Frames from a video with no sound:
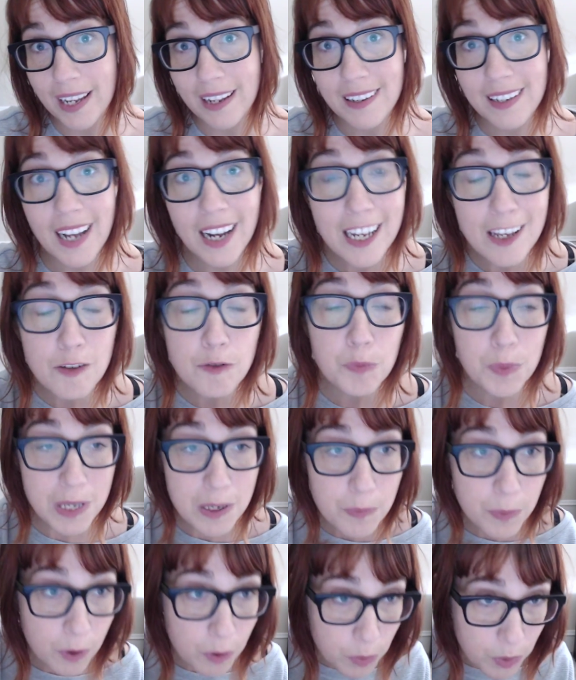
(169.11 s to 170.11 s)
and naive
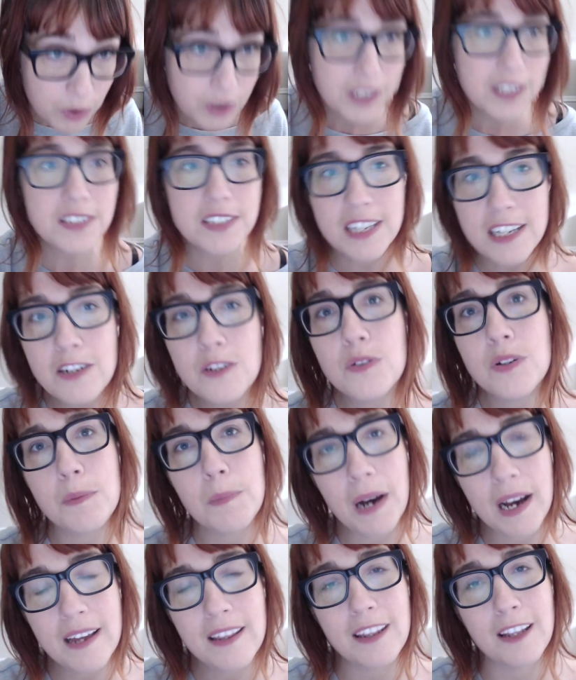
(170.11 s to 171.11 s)
people will continue to
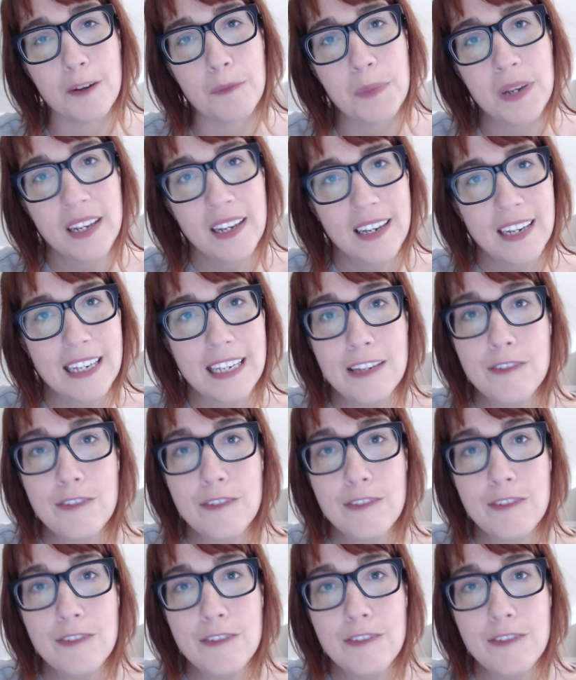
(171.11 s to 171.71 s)
buy them,